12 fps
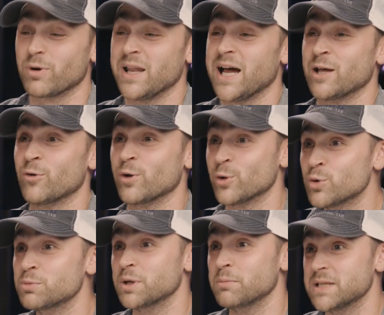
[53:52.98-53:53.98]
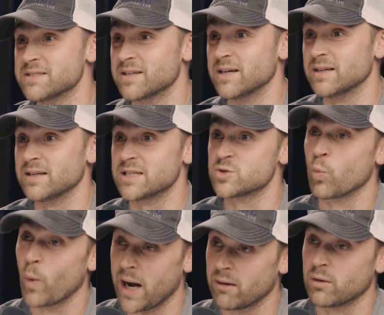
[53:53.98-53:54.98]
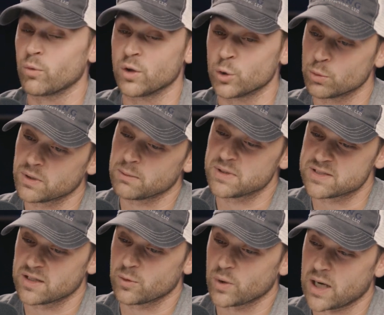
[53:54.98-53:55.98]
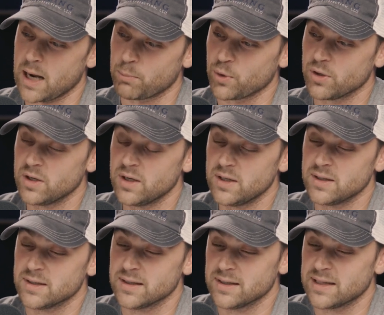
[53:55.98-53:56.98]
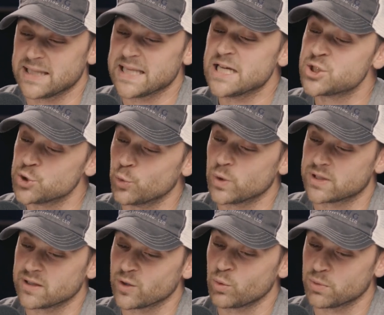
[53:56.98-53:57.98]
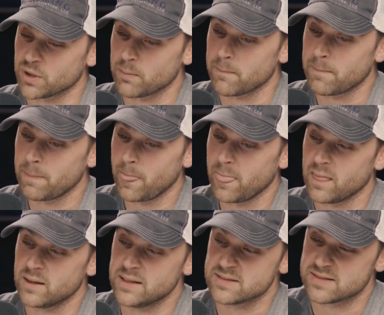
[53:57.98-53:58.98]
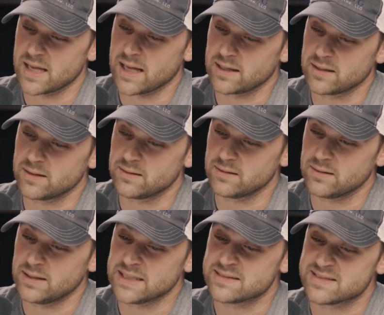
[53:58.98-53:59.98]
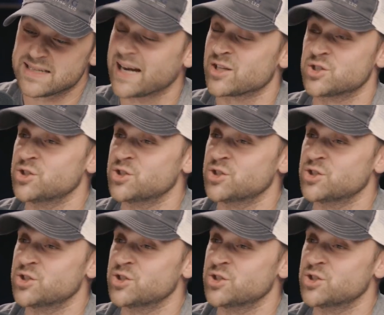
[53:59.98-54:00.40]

relied on aluminum instead, and they just wired it with aluminum instead of with copper. And the issue with the aluminum is that it's not as